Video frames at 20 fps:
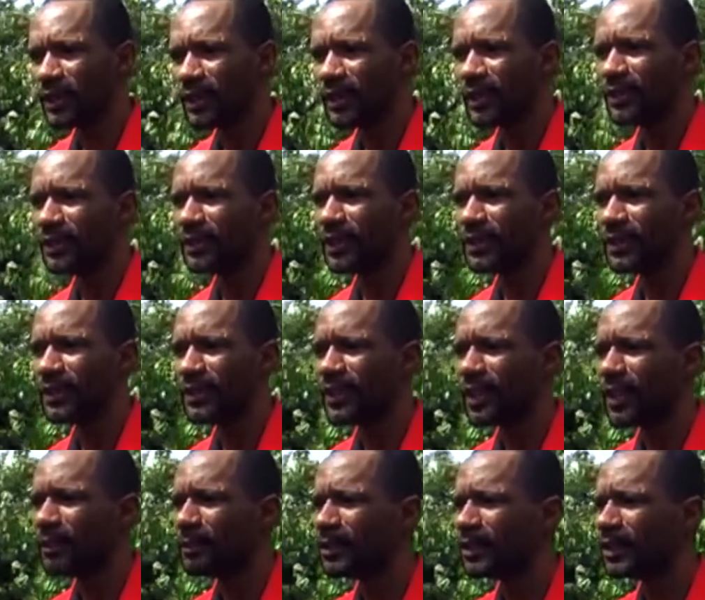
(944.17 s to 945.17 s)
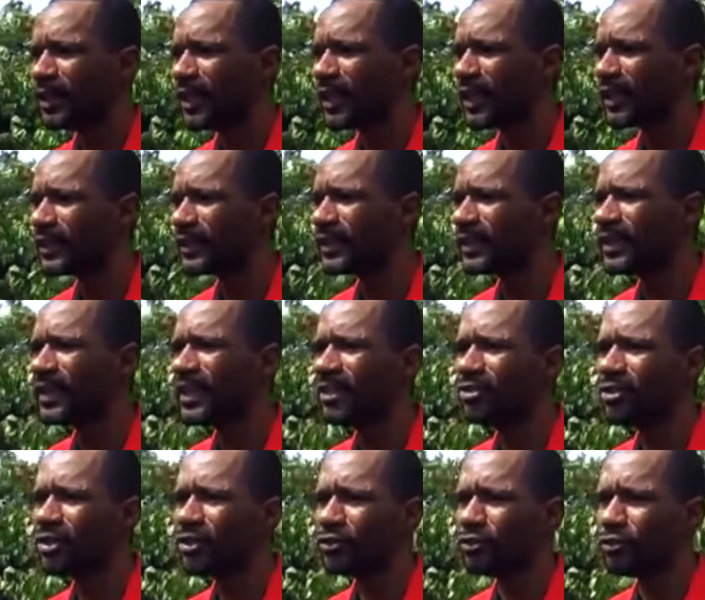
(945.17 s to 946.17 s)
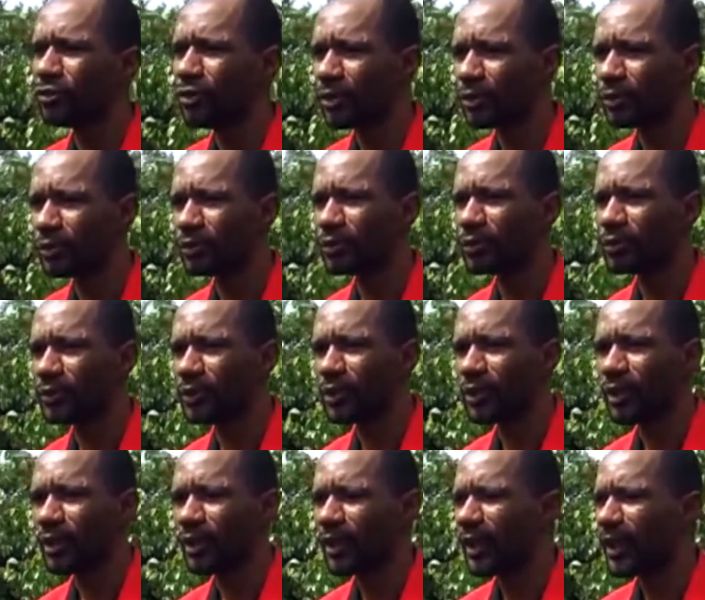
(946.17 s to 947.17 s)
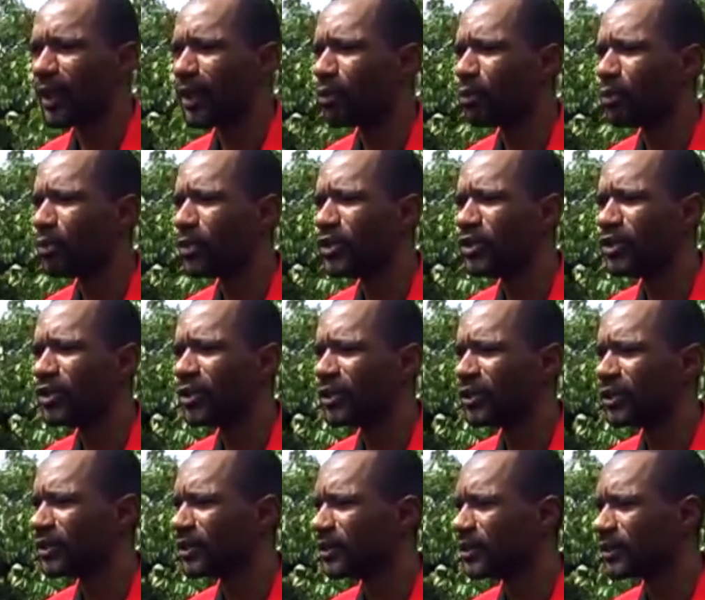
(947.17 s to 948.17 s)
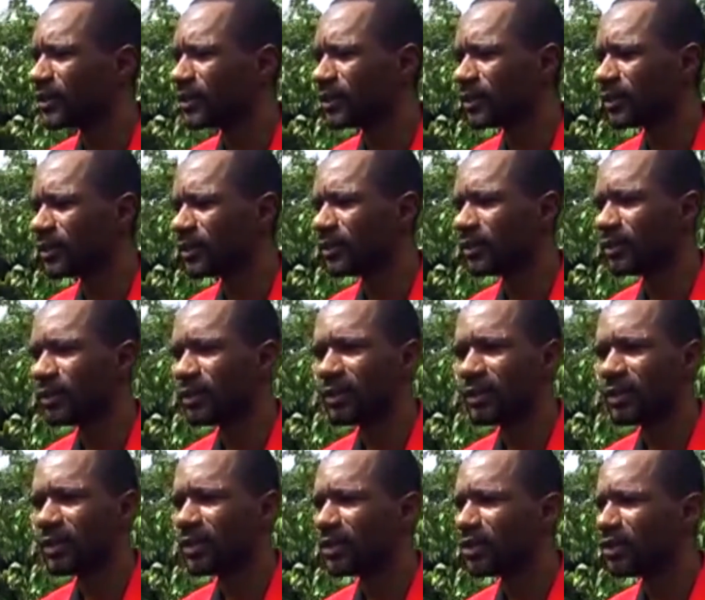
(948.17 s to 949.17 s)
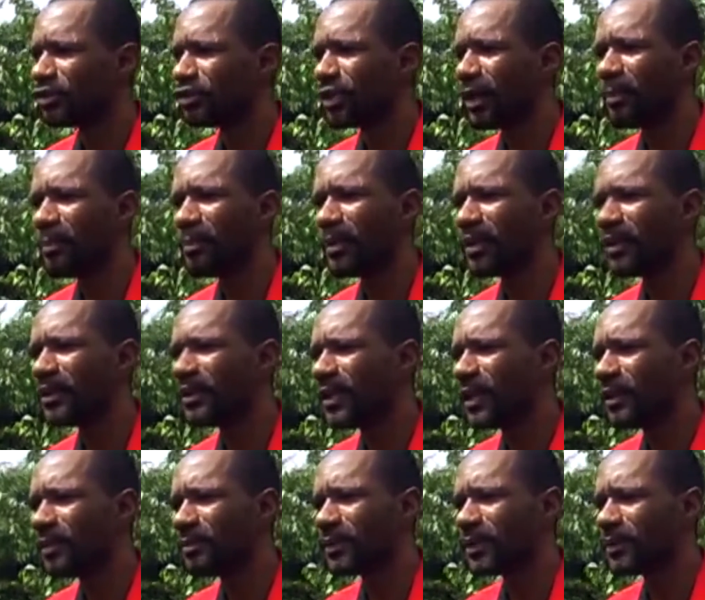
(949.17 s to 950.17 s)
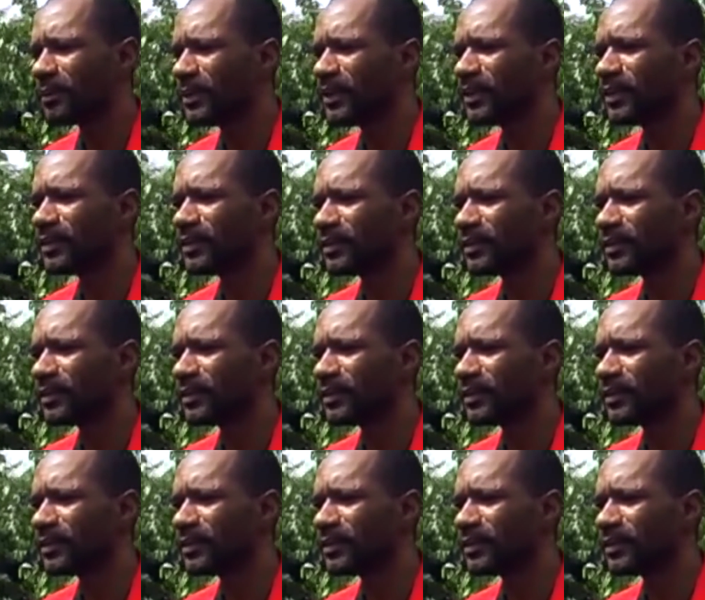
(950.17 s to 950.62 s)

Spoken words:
their sites is almost like a sacred ground, and we just trample on them. I mean,